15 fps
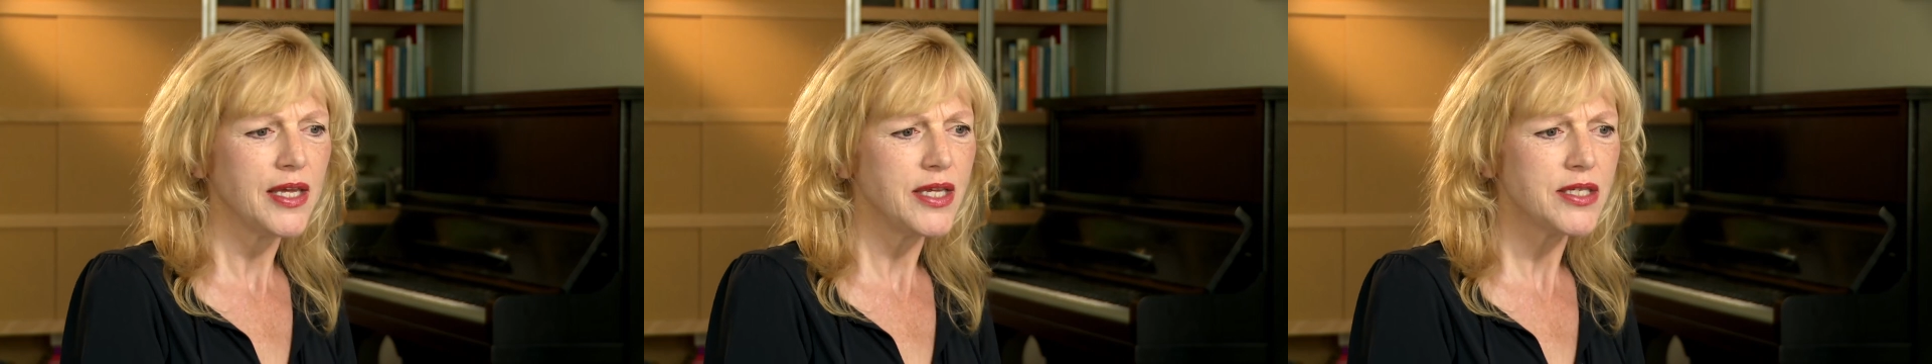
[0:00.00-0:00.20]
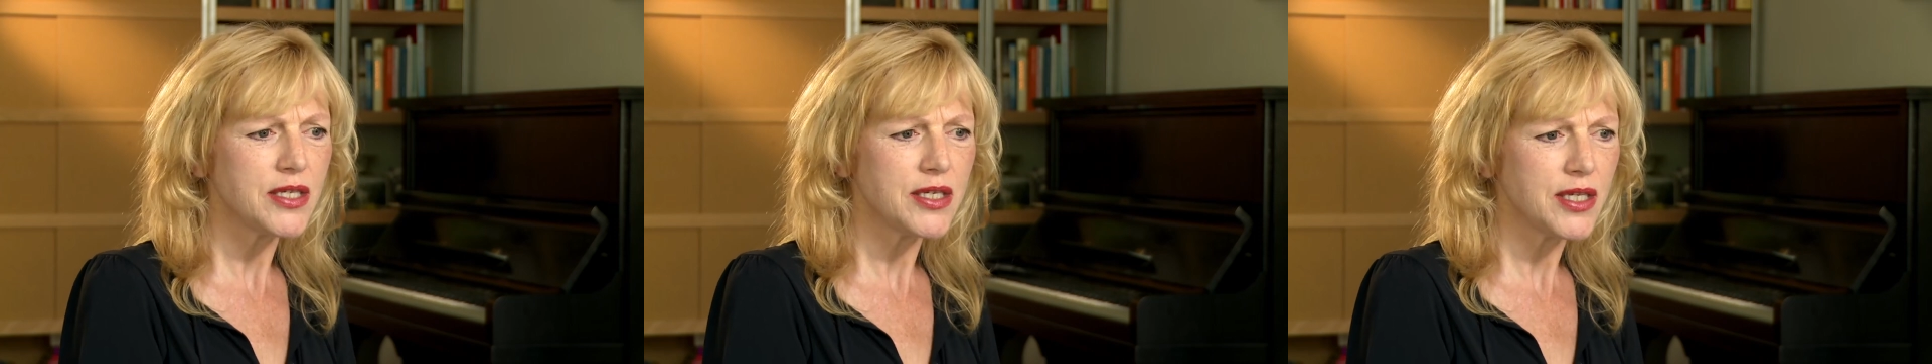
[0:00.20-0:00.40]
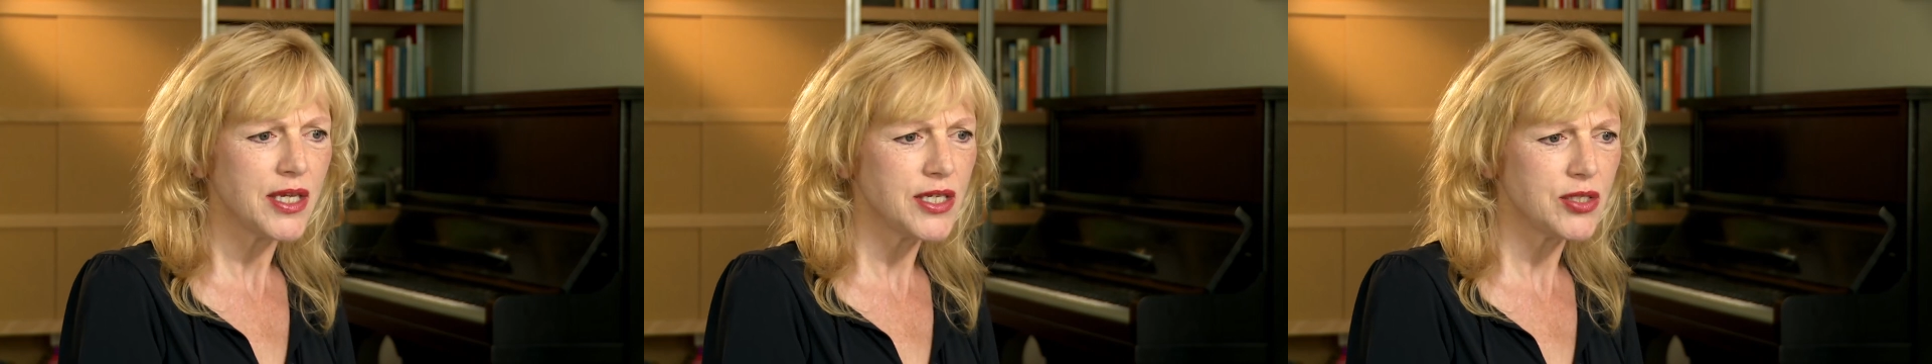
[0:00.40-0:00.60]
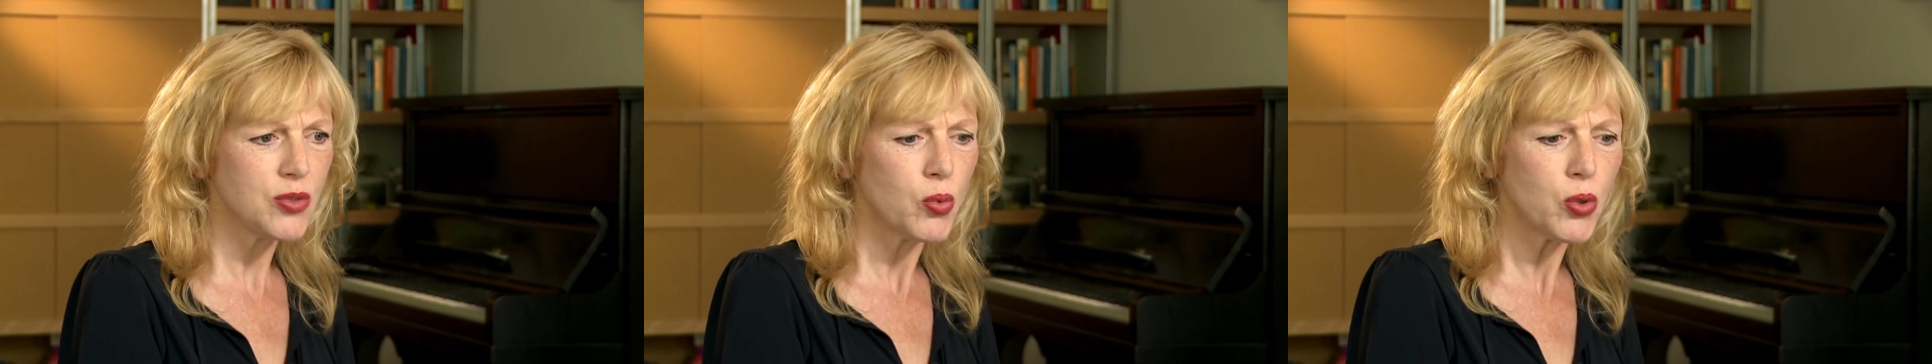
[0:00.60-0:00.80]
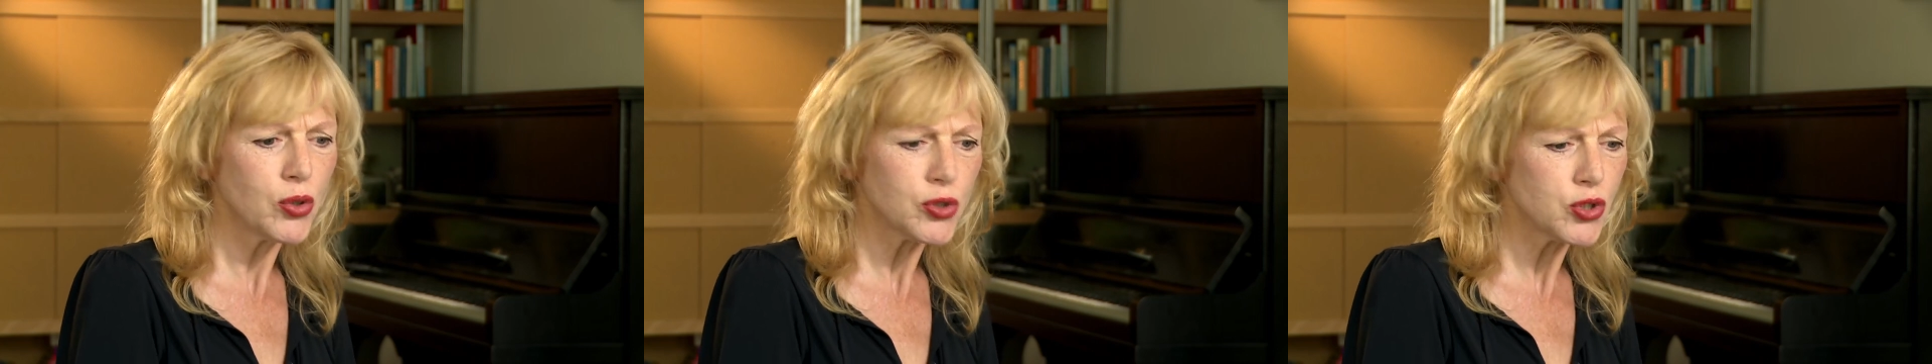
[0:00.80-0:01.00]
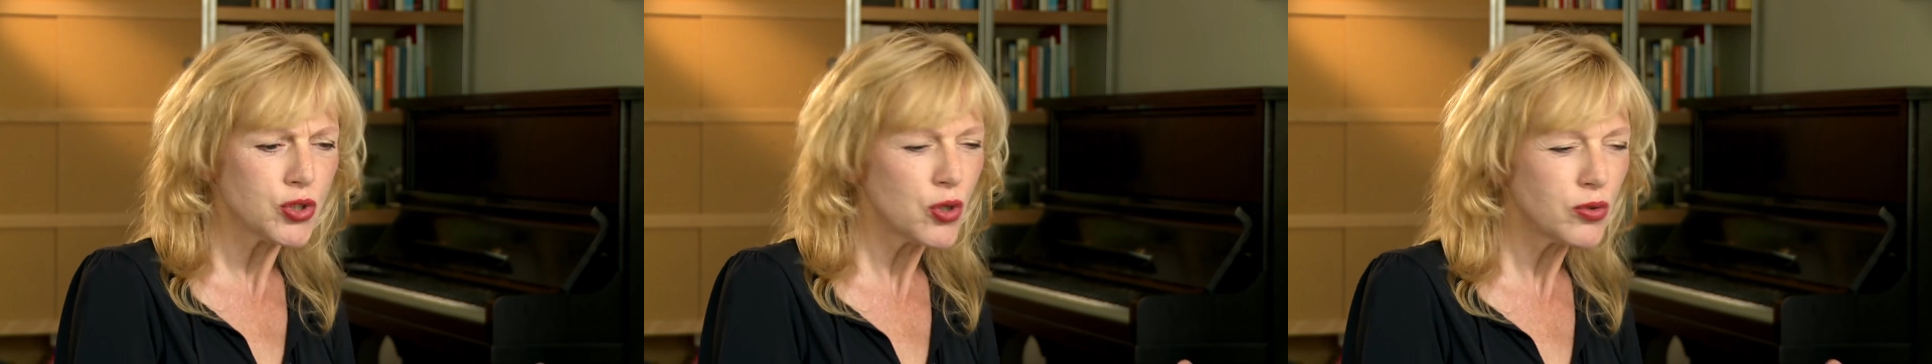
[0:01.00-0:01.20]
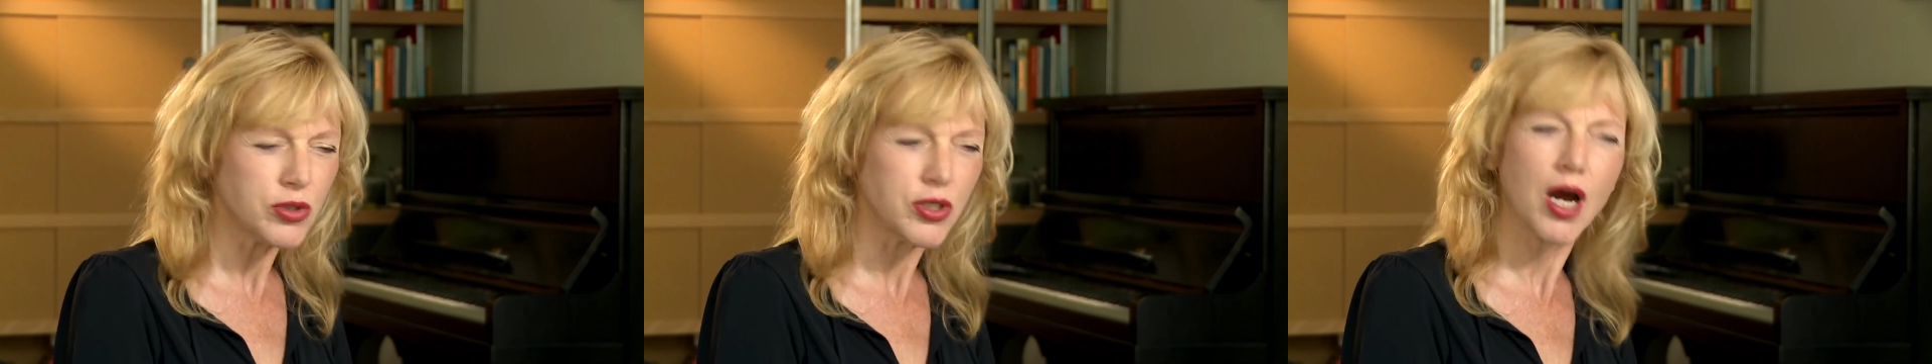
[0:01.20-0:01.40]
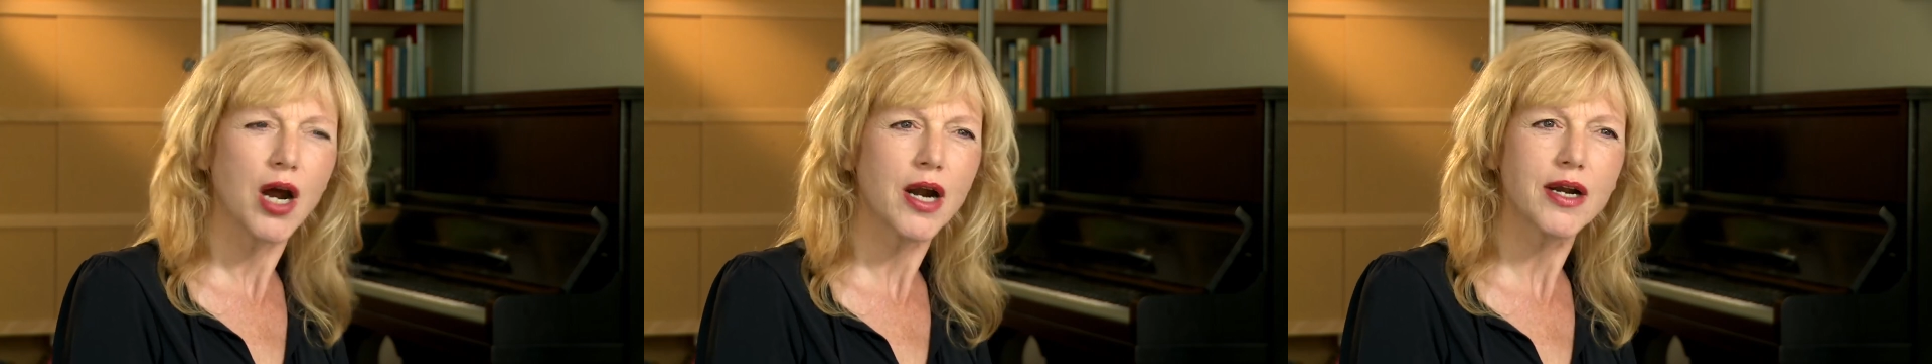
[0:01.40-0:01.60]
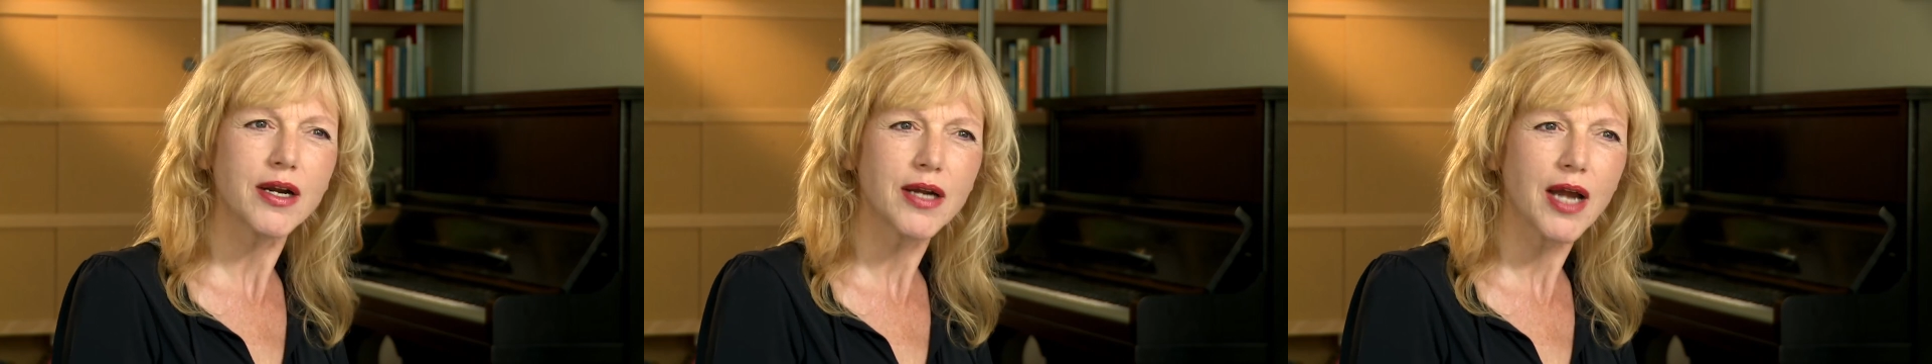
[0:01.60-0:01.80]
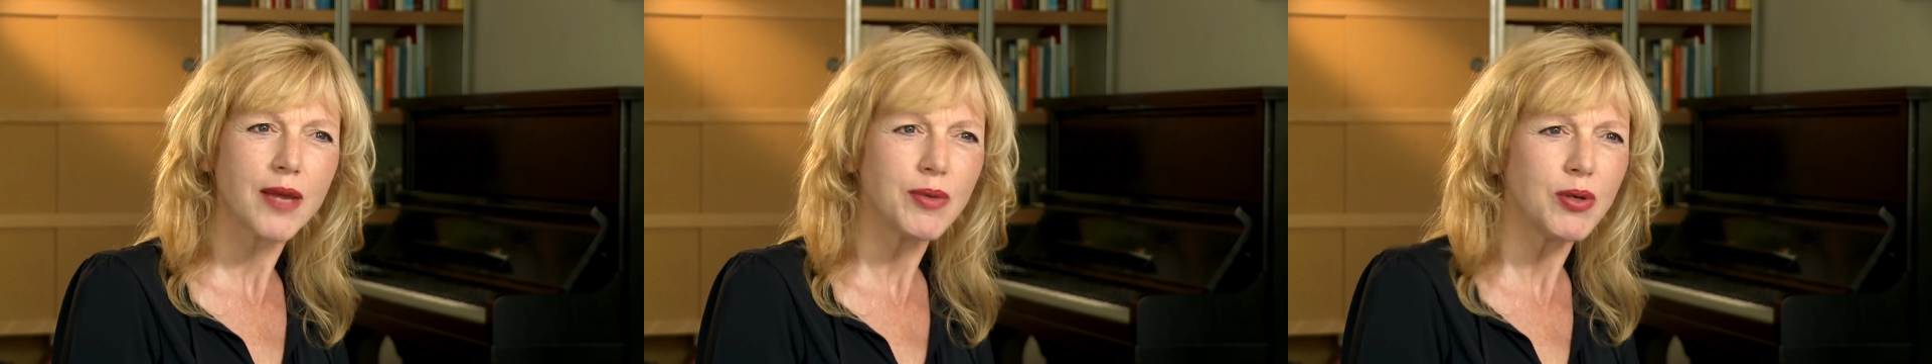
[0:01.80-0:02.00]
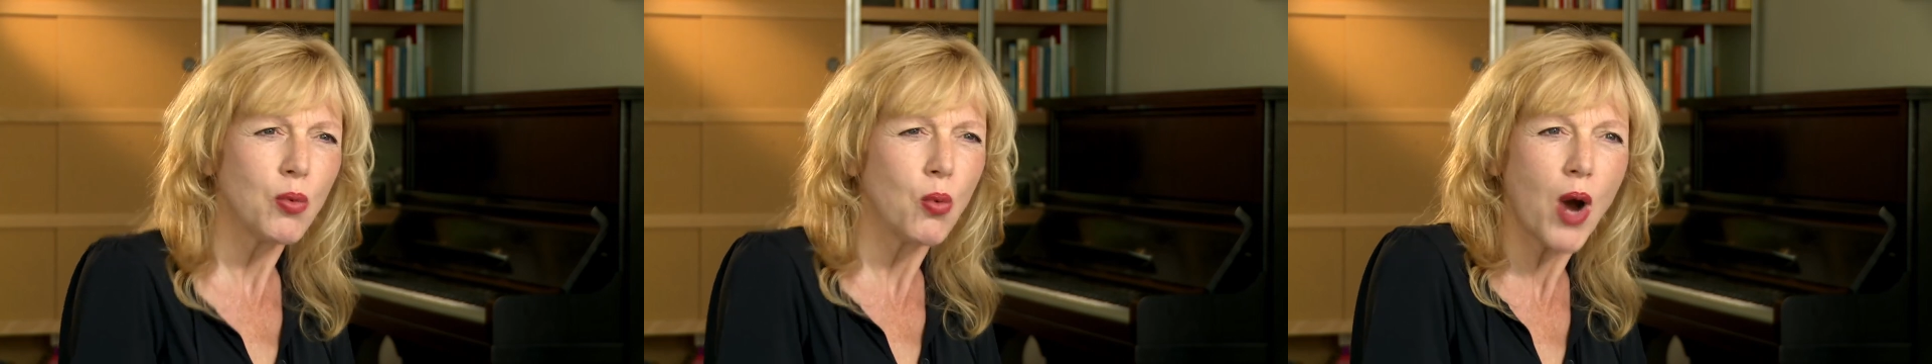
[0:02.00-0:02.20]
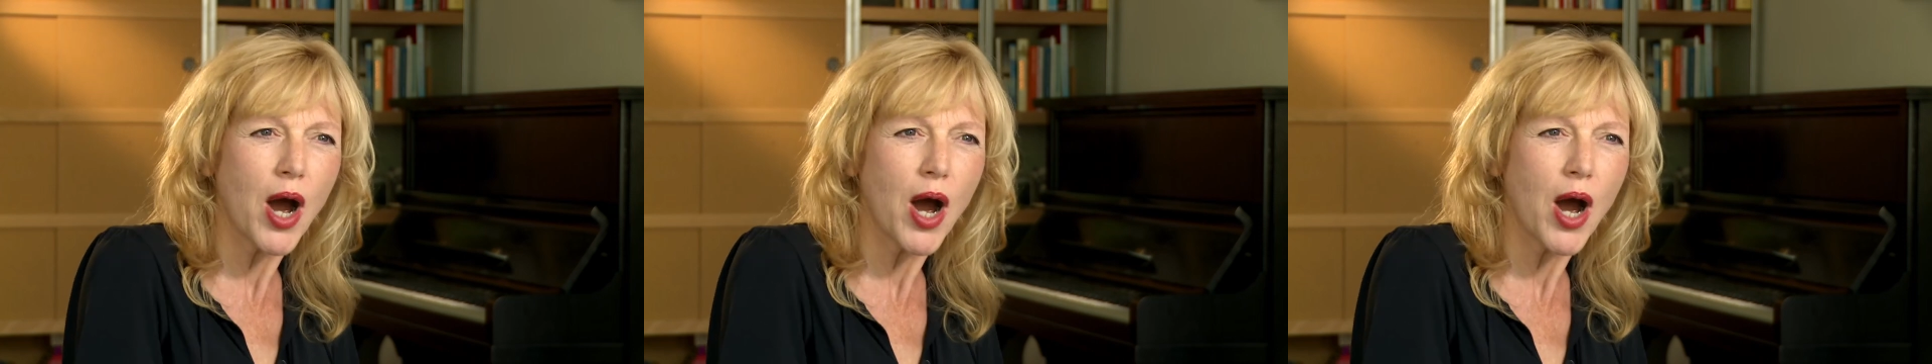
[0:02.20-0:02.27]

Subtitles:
Is the world so dark? I mean,